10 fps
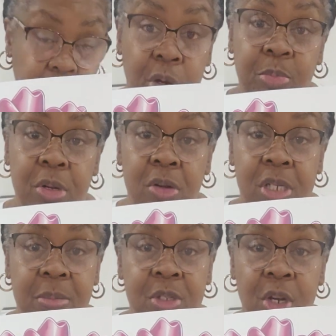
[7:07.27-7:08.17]
going to put on
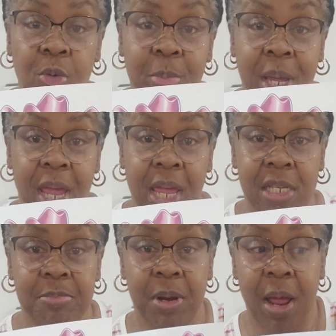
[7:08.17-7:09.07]
some tote
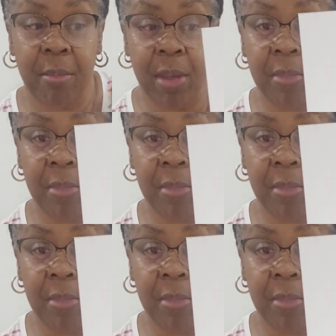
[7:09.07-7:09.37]
bags, but I may